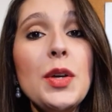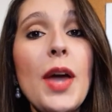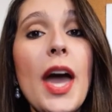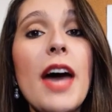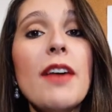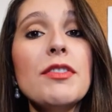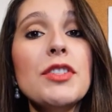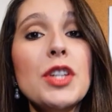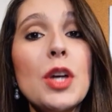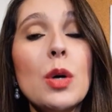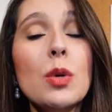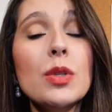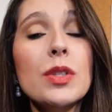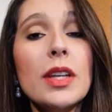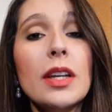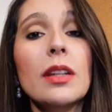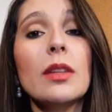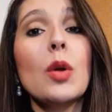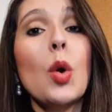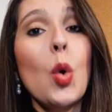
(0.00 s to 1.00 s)
you have
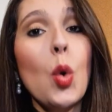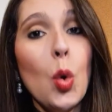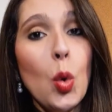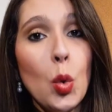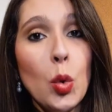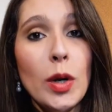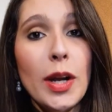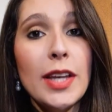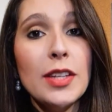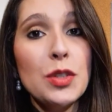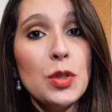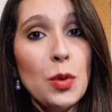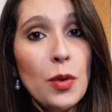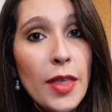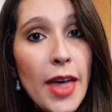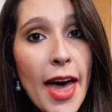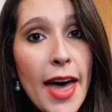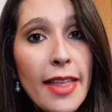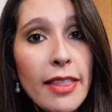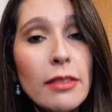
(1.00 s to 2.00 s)
chosen una
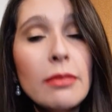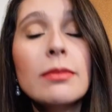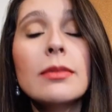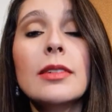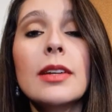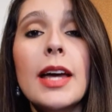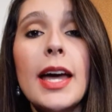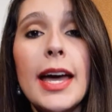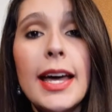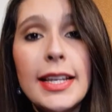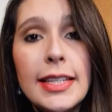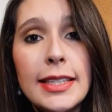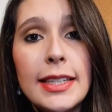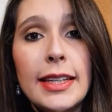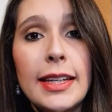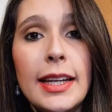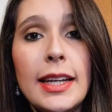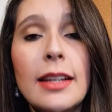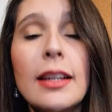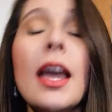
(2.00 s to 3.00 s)
ciudad, a
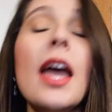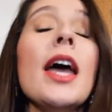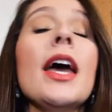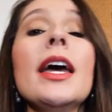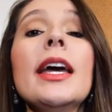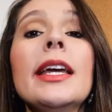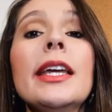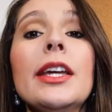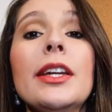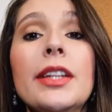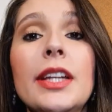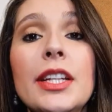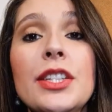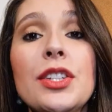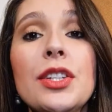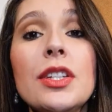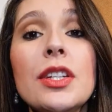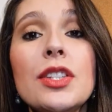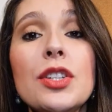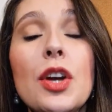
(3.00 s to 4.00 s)
city, you need
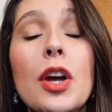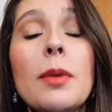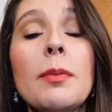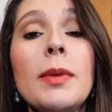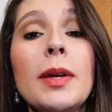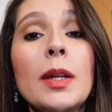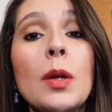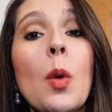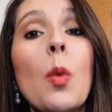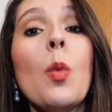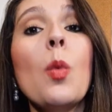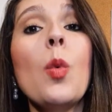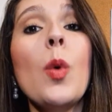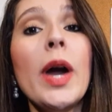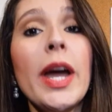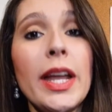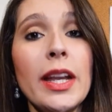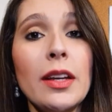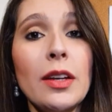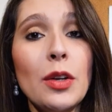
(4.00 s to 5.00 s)
to determine
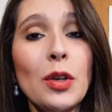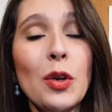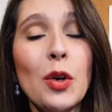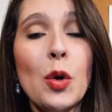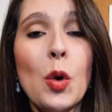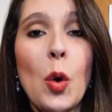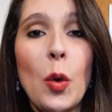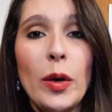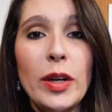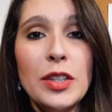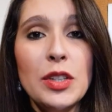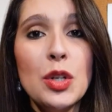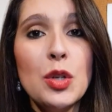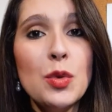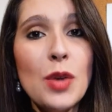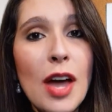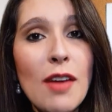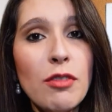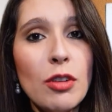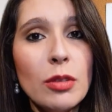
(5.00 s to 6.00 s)
when you're going to
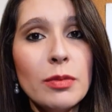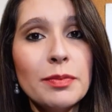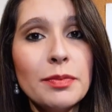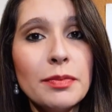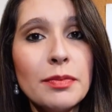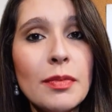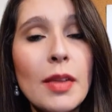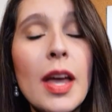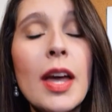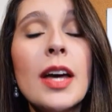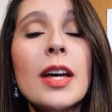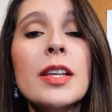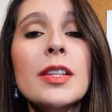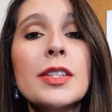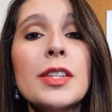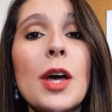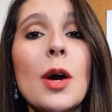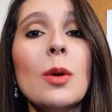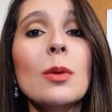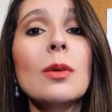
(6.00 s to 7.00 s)
travel.
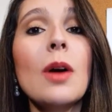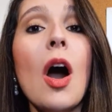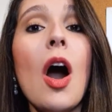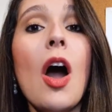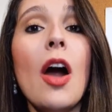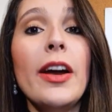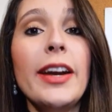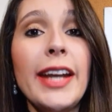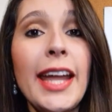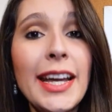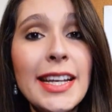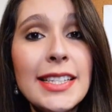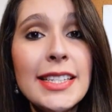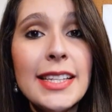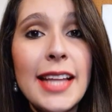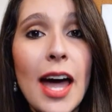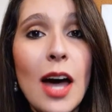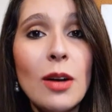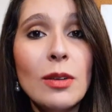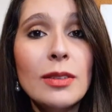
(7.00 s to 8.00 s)
So our
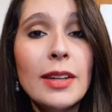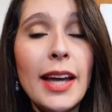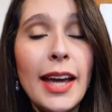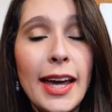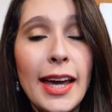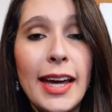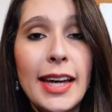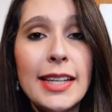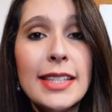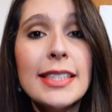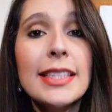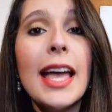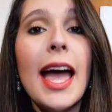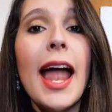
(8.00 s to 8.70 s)
next noun is